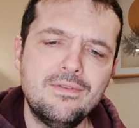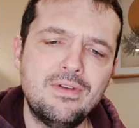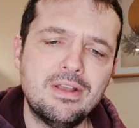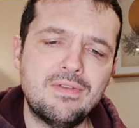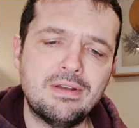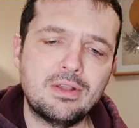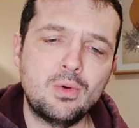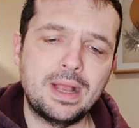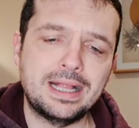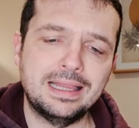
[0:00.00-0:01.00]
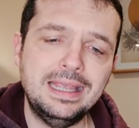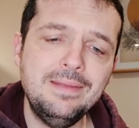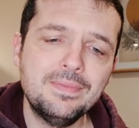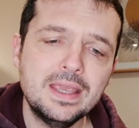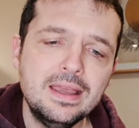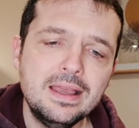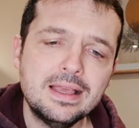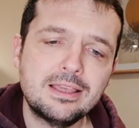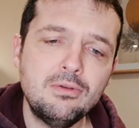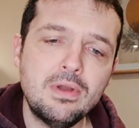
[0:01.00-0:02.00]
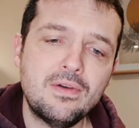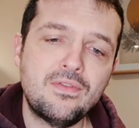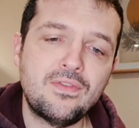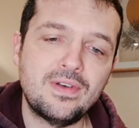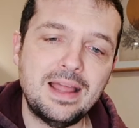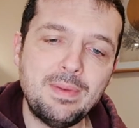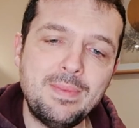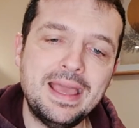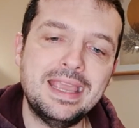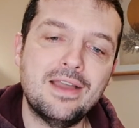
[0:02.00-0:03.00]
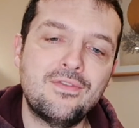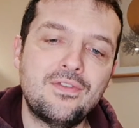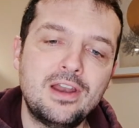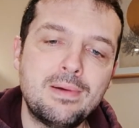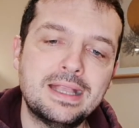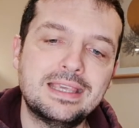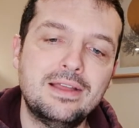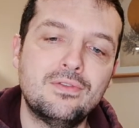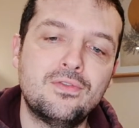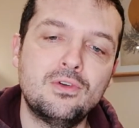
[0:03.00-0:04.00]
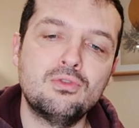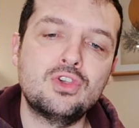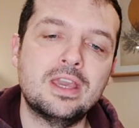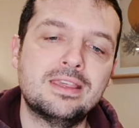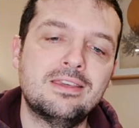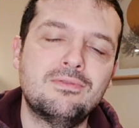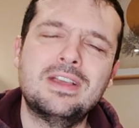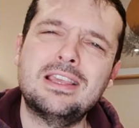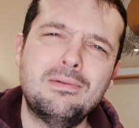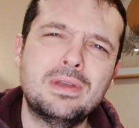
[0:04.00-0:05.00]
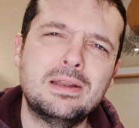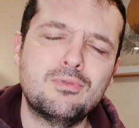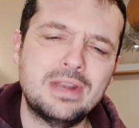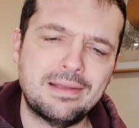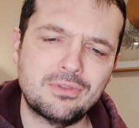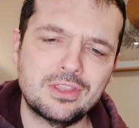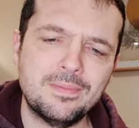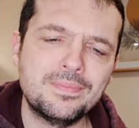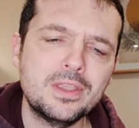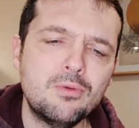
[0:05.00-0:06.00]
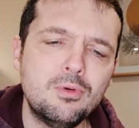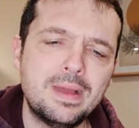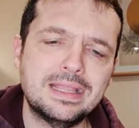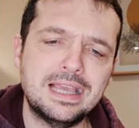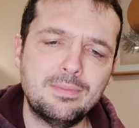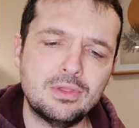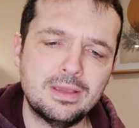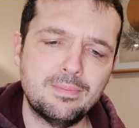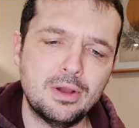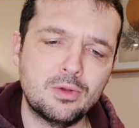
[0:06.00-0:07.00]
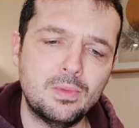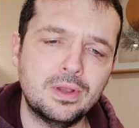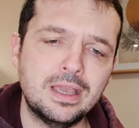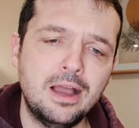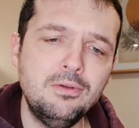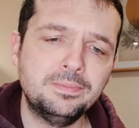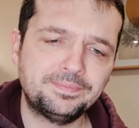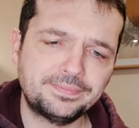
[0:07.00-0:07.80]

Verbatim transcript: very, very quickly. So Flabébé, Floette and Florges, that's how we're going to pronounce them, will make their debuts in Pokemon Go